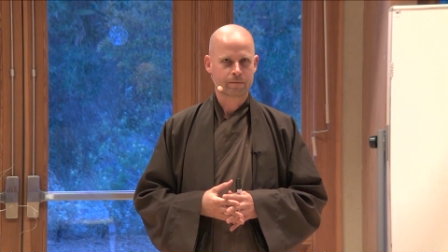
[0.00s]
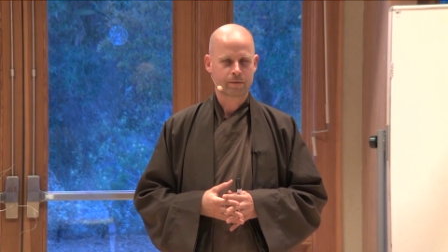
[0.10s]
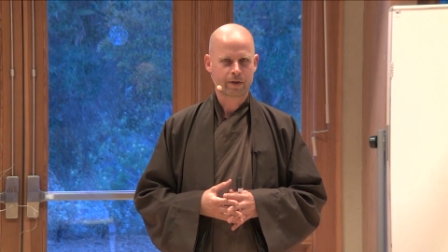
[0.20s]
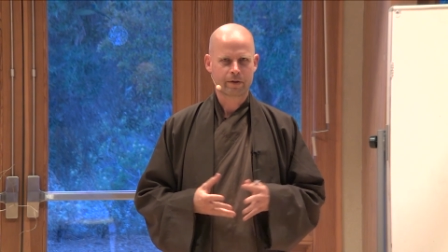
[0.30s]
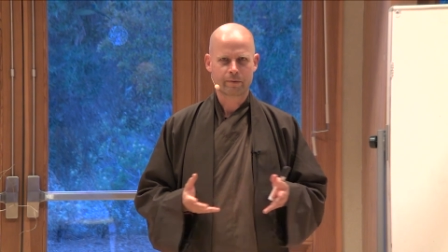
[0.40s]

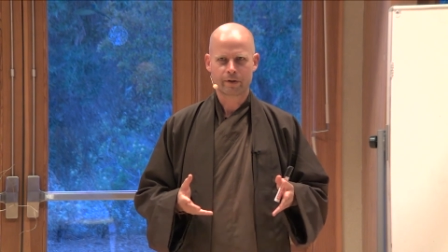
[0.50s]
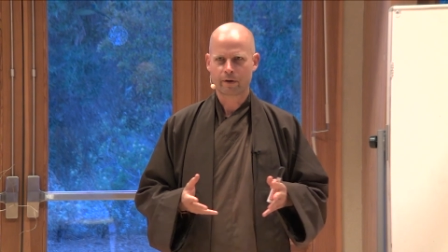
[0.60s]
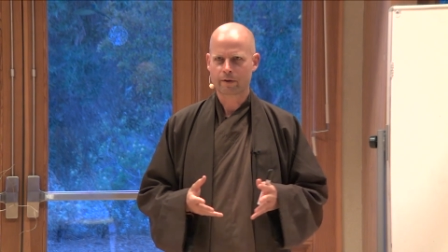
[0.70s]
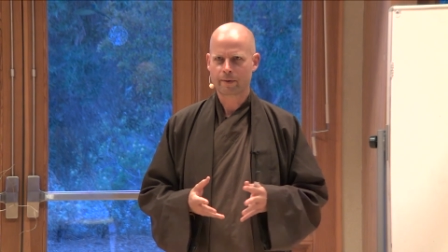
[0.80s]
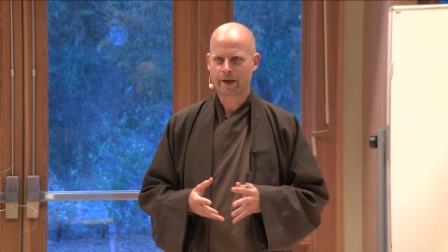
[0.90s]
I think we
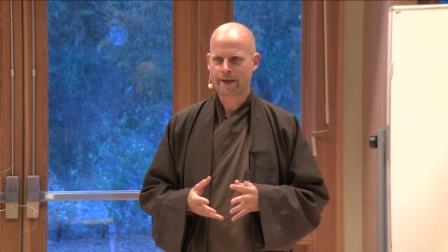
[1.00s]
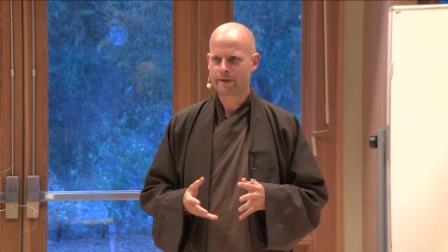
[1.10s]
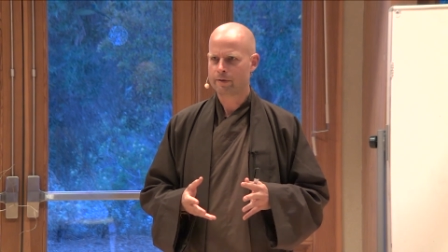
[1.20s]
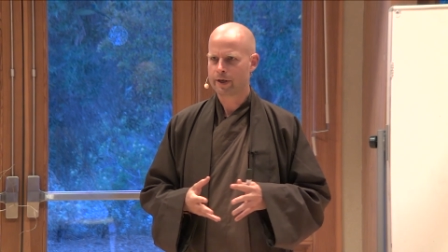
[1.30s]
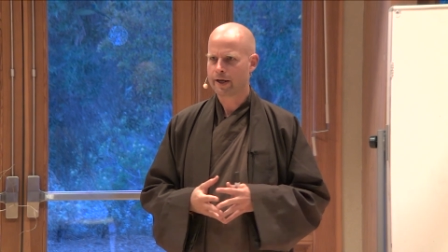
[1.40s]
talked about
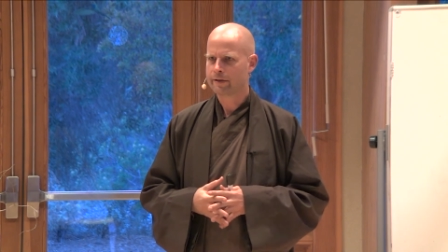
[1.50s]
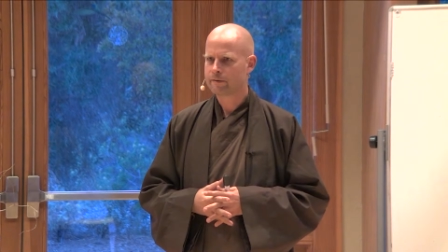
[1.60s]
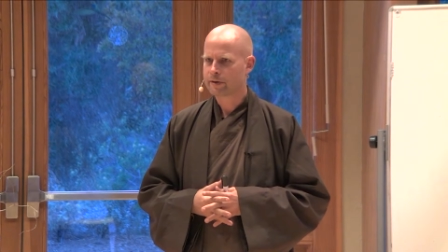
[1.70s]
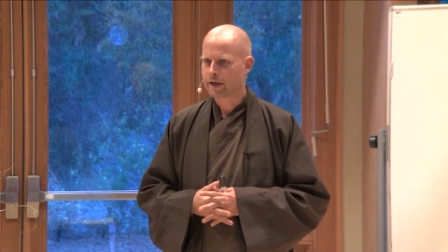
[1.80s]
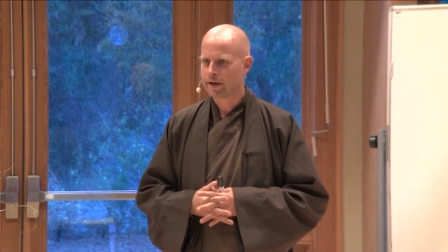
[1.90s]
8 or 9
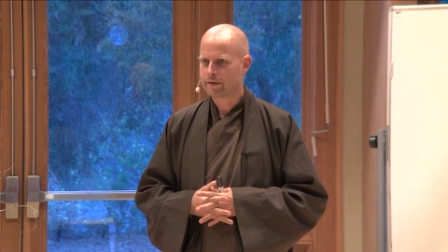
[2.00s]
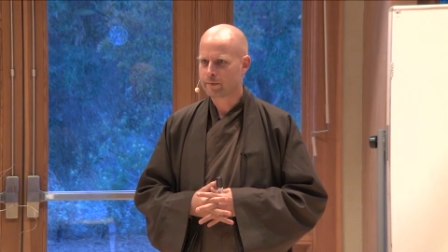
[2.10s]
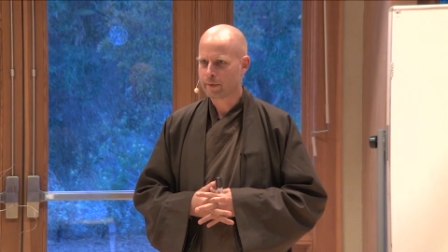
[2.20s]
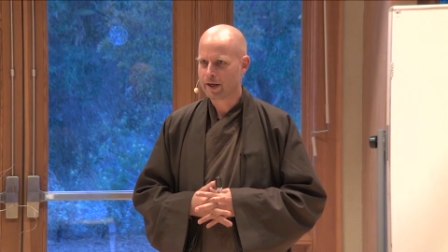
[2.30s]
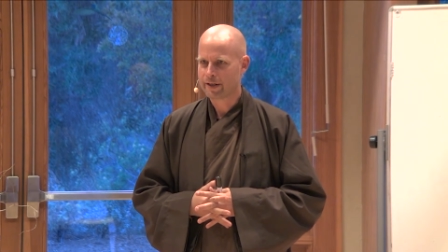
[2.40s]
different kinds
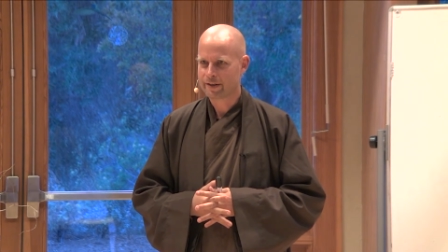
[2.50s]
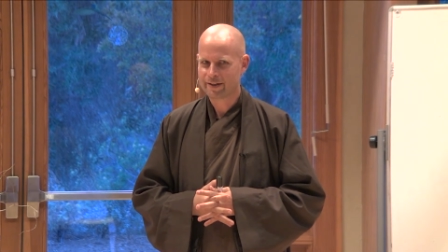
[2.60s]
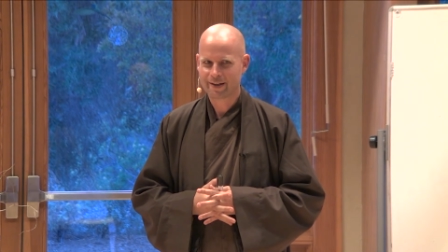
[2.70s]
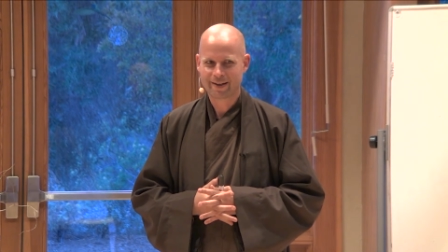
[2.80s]
of bodies,